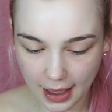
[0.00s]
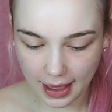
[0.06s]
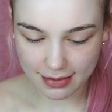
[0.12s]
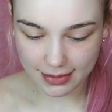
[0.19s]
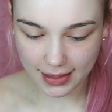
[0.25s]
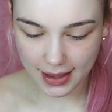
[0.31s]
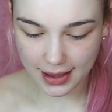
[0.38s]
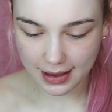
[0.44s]

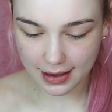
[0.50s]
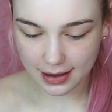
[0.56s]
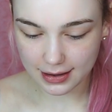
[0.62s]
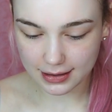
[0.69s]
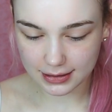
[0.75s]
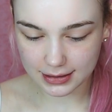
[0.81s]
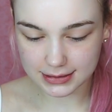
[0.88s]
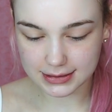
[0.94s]
And
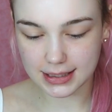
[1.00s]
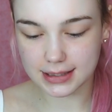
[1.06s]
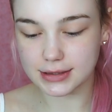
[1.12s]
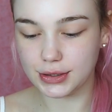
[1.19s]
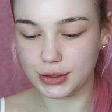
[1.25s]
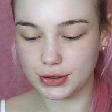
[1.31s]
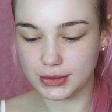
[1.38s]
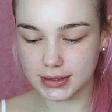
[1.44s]
then it
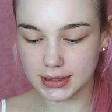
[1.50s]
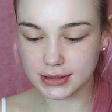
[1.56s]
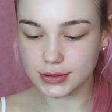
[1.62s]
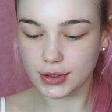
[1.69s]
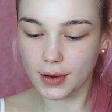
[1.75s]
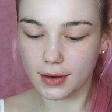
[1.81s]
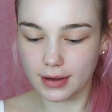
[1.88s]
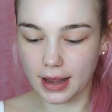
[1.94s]
says, using
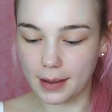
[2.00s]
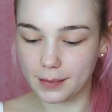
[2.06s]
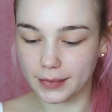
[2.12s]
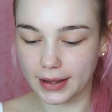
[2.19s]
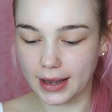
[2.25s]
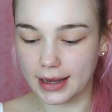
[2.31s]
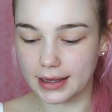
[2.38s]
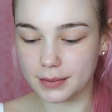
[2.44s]
dot
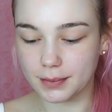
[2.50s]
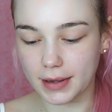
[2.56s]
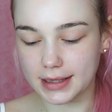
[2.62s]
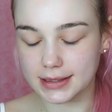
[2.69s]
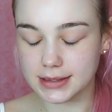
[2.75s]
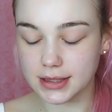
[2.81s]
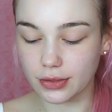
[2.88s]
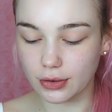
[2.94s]
applicator,
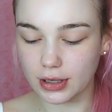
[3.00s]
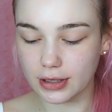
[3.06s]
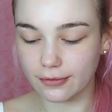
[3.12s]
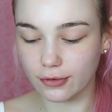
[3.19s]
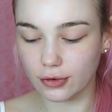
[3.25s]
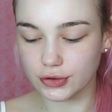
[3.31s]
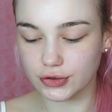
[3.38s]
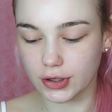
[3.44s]
place 3 to
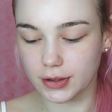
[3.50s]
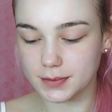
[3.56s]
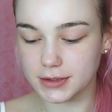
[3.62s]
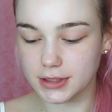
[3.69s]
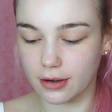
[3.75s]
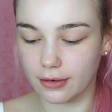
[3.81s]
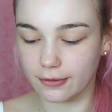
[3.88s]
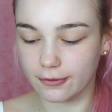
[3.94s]
4
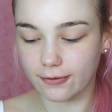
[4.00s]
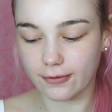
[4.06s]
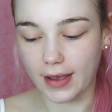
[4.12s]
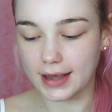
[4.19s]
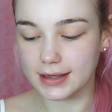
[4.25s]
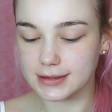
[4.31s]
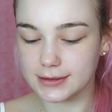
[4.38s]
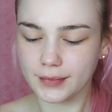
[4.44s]
drops on
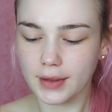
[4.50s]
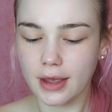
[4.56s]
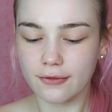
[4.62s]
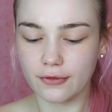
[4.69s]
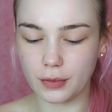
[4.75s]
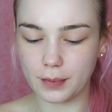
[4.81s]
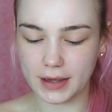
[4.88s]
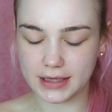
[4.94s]
face.
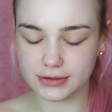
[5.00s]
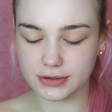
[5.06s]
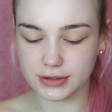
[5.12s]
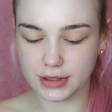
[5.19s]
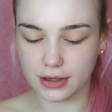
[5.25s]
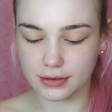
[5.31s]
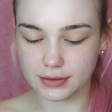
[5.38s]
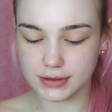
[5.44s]
For best
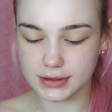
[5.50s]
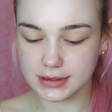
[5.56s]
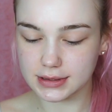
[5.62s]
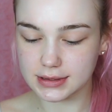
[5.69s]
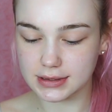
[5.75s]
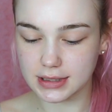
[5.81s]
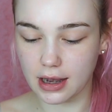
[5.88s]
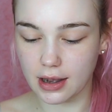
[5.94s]

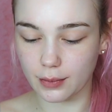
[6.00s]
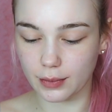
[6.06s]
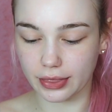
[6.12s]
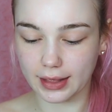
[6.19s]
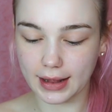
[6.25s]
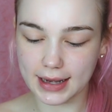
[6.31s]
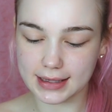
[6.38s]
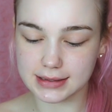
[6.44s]
results, start
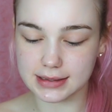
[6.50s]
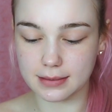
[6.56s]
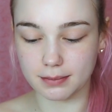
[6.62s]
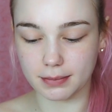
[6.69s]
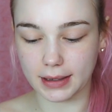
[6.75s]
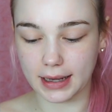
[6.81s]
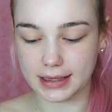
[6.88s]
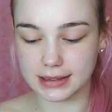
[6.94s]
with less
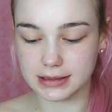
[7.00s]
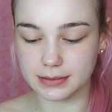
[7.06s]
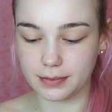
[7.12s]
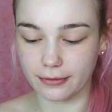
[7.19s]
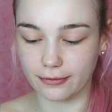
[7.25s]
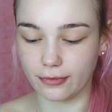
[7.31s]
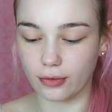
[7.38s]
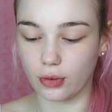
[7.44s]
and blend
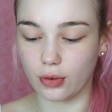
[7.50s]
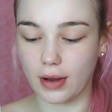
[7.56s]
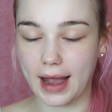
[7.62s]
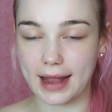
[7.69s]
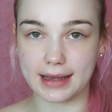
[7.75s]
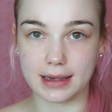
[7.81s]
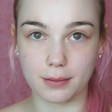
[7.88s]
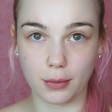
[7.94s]
before
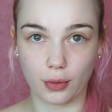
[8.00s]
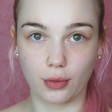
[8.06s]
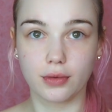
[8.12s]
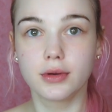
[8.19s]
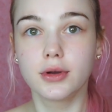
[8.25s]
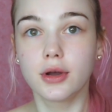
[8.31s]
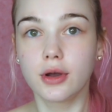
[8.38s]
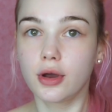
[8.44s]
adding
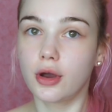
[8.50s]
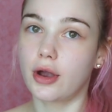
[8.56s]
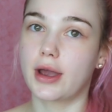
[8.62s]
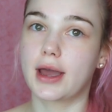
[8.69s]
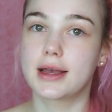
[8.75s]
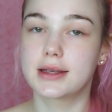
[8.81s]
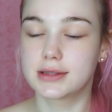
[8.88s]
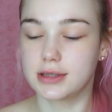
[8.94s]
more.
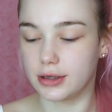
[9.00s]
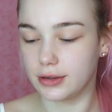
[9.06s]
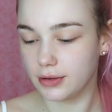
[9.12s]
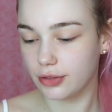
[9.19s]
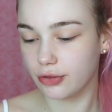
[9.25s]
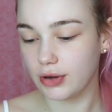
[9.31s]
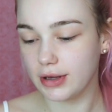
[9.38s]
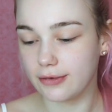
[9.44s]
Okay, so
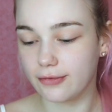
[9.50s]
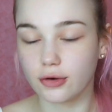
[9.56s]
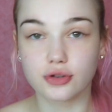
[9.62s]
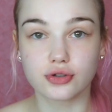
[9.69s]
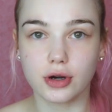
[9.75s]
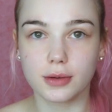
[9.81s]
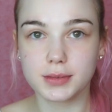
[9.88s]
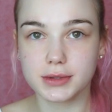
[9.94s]
3 to 4
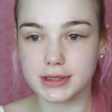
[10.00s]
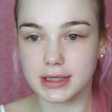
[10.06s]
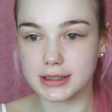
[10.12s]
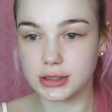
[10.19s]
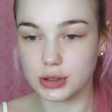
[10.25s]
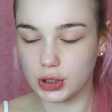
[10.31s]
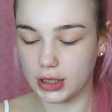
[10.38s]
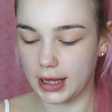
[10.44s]
drops.
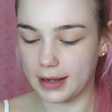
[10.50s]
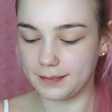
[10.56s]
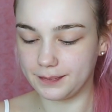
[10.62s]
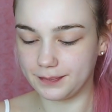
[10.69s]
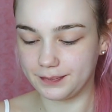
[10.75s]
Let's do that.